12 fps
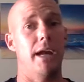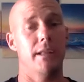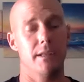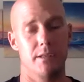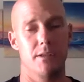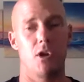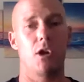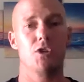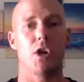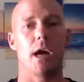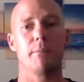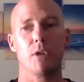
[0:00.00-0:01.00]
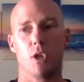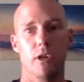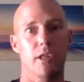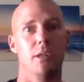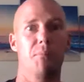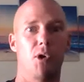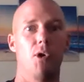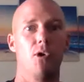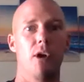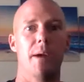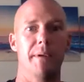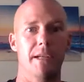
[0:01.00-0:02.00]
And this is our job to look at the
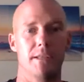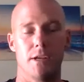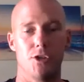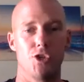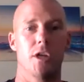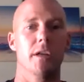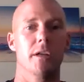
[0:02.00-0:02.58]
programming and say, shit,